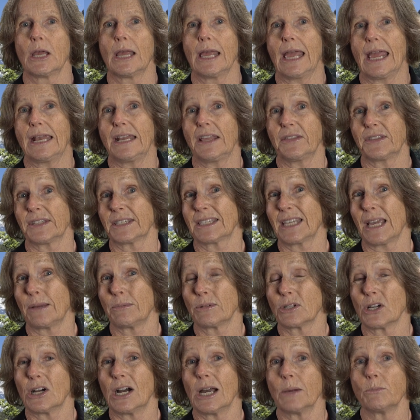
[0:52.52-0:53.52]
And at the same
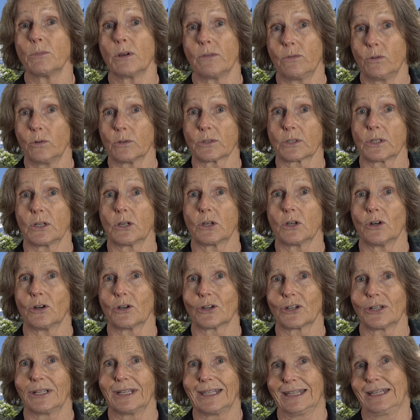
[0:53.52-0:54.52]
time, we've also
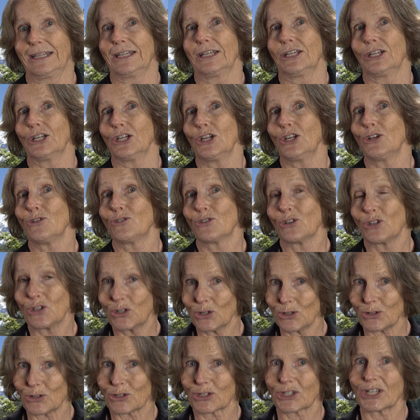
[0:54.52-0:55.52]
got
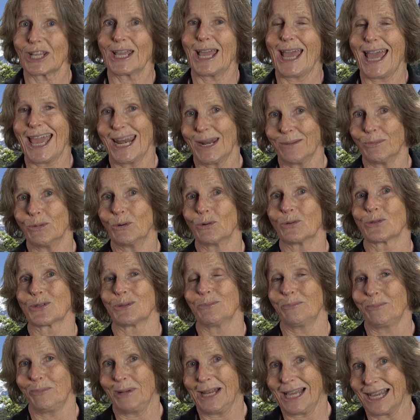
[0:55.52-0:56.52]
introduced animals
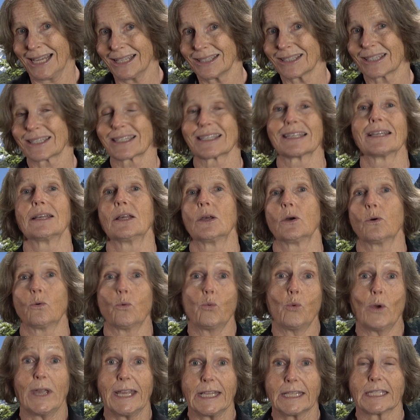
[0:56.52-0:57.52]
and plants,
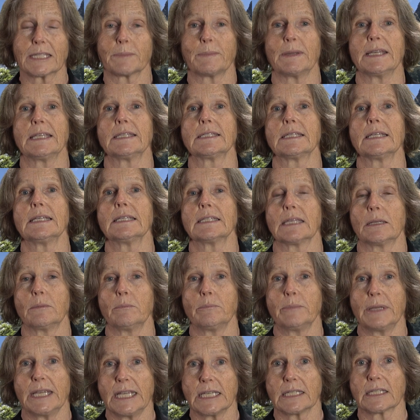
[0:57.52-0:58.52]
weed species
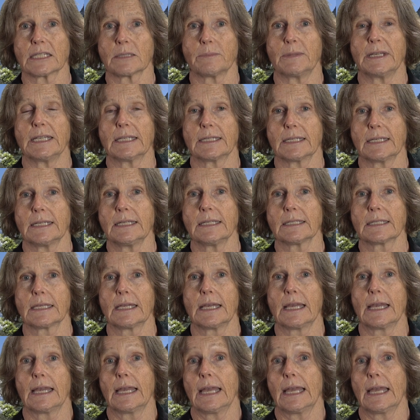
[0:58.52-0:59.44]
and pest species.